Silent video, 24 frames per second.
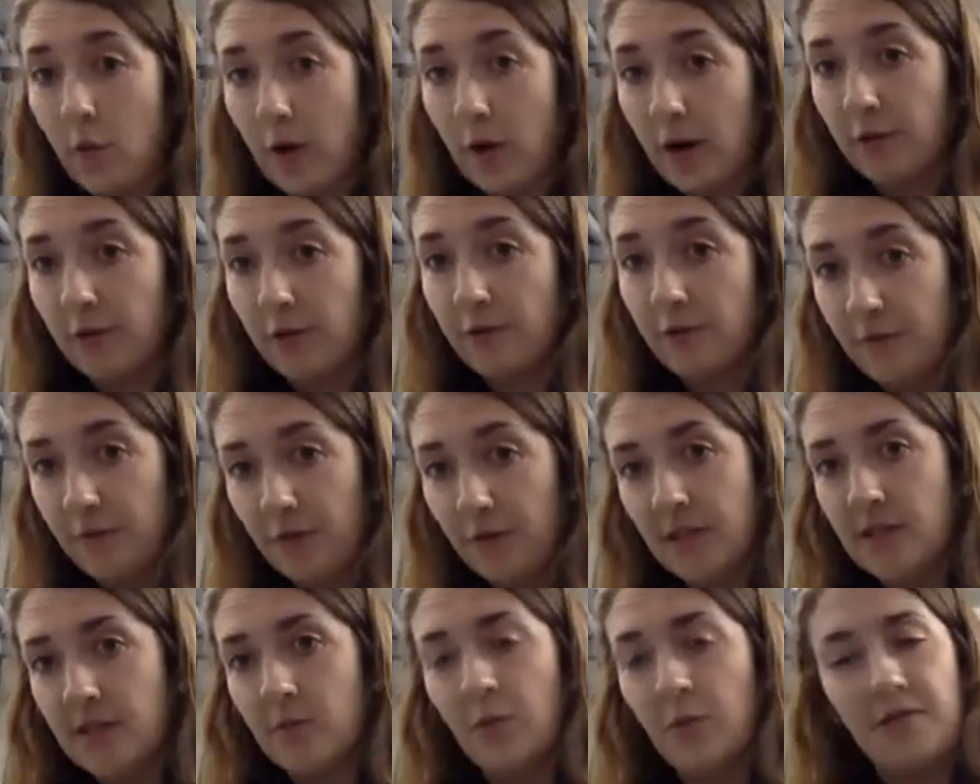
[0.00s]
per square
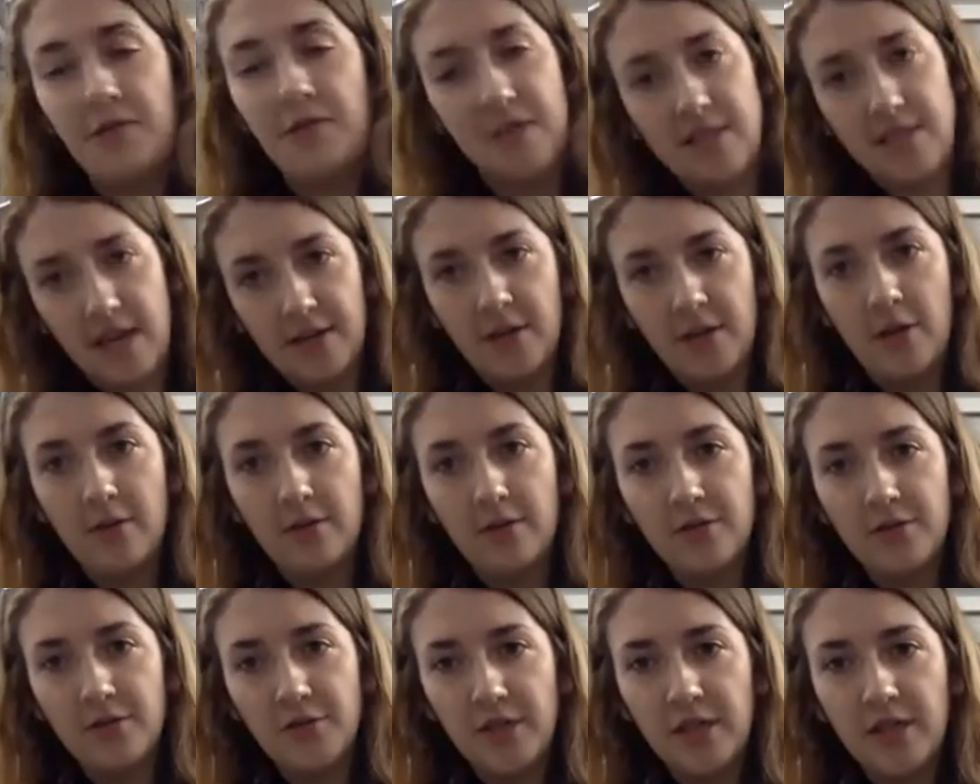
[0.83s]
foot with this
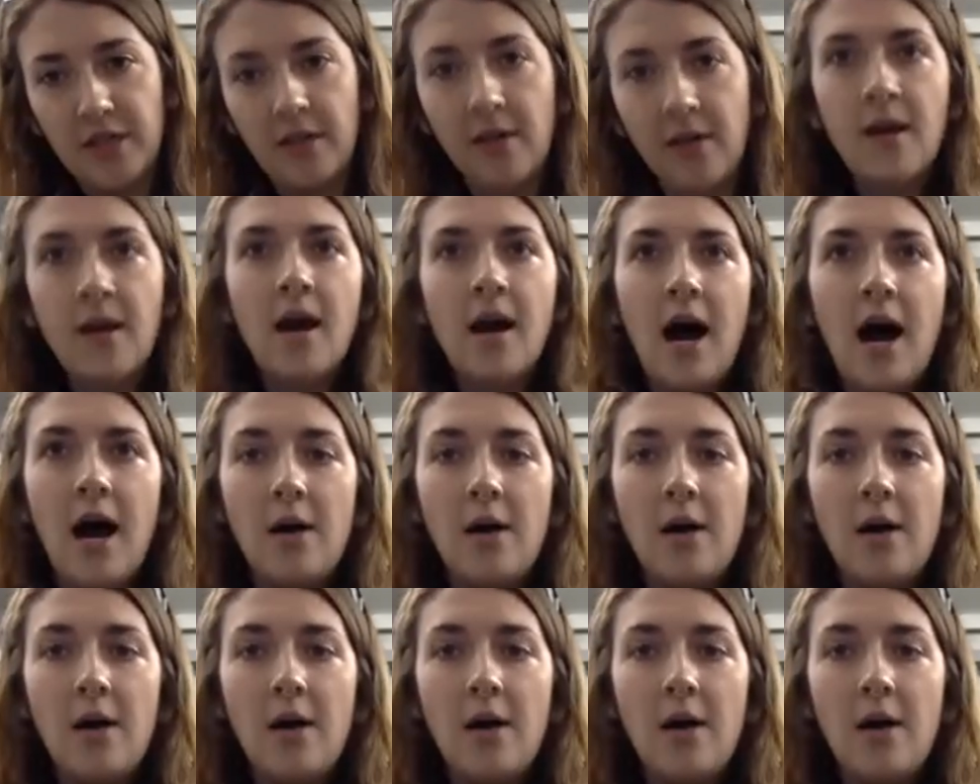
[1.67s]
technology.